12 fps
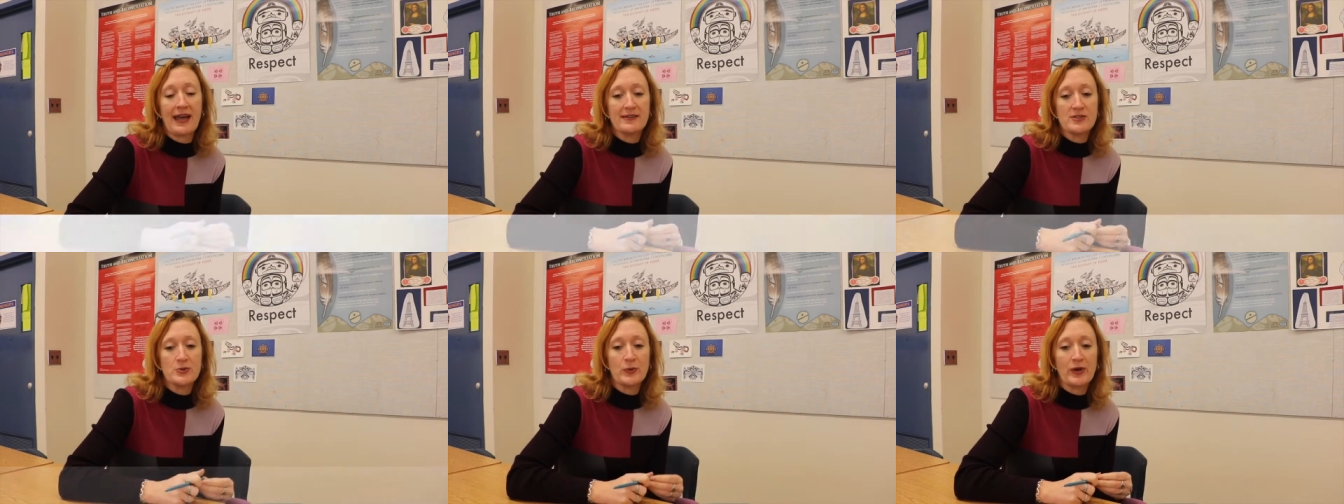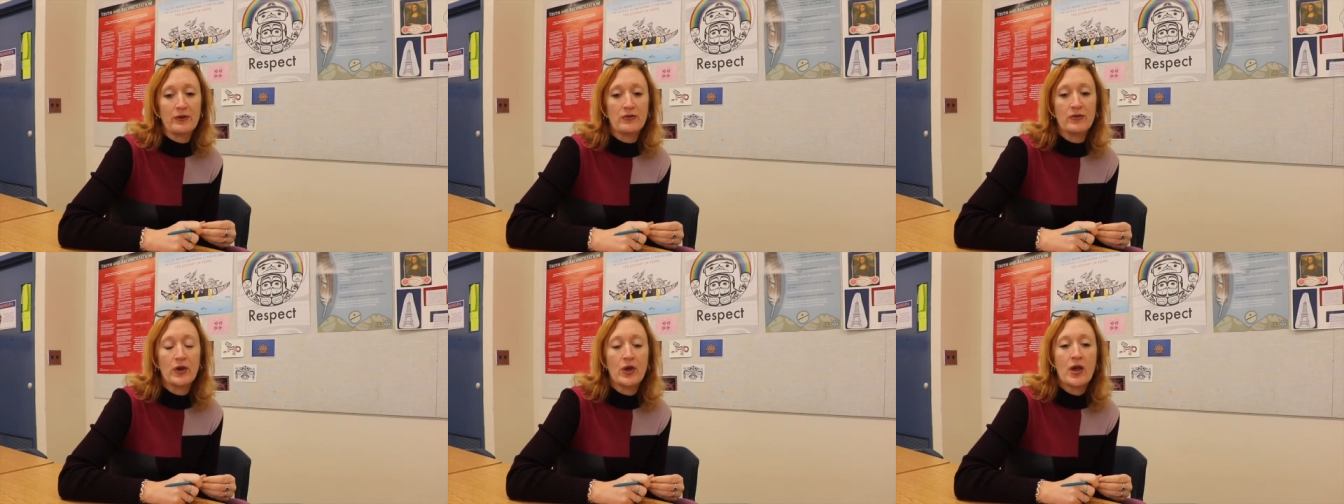
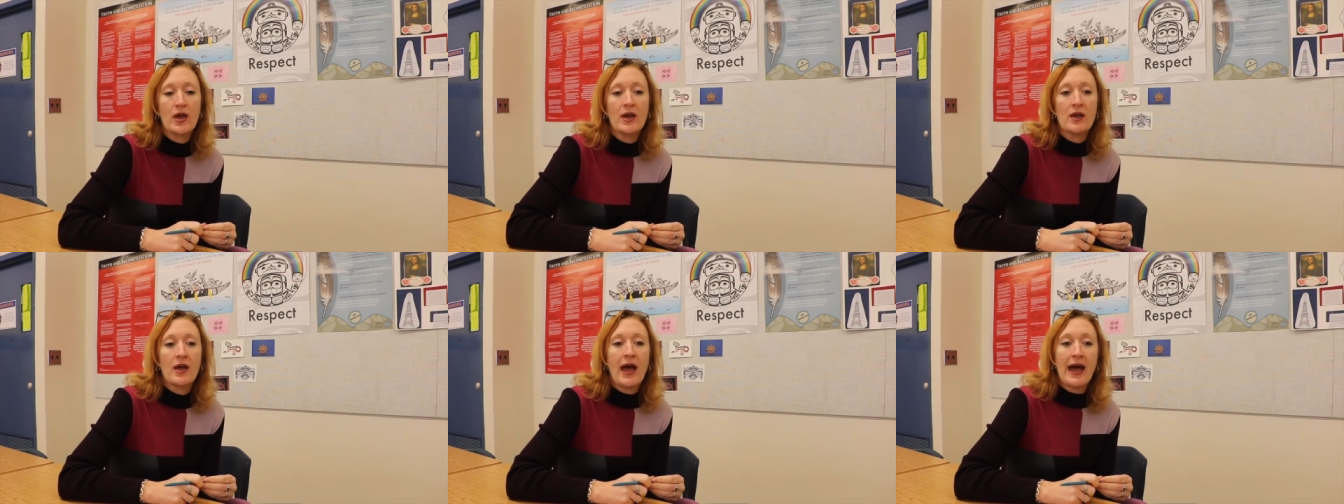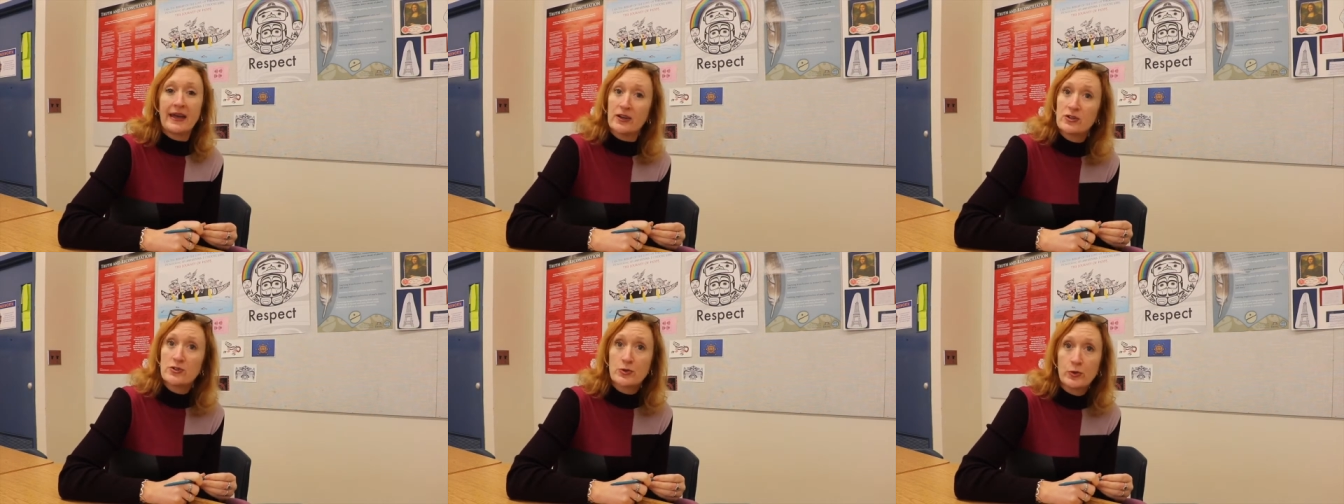Handsworth. At
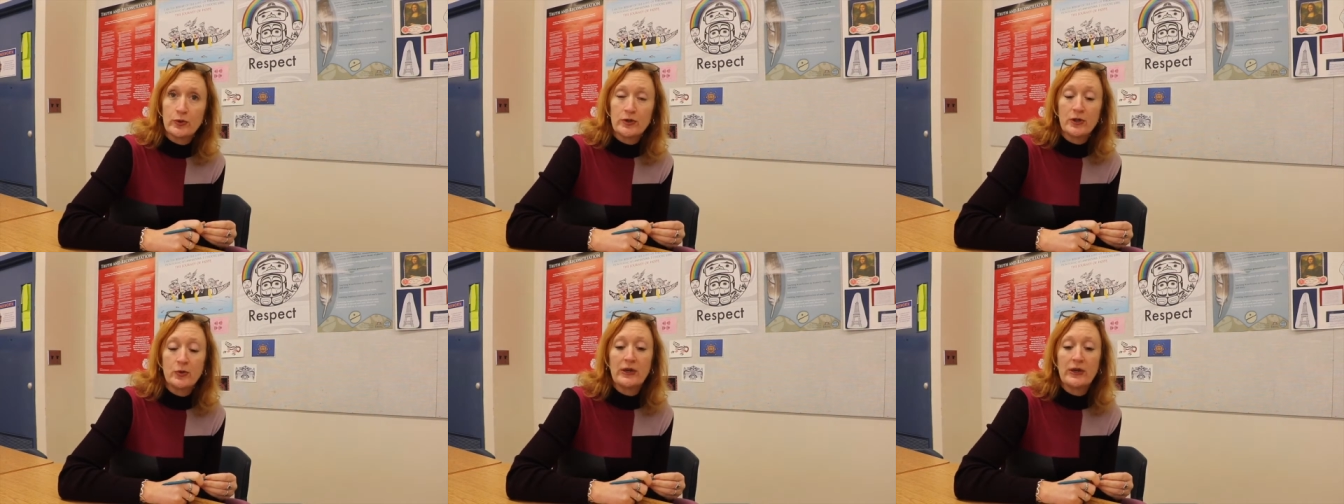our school,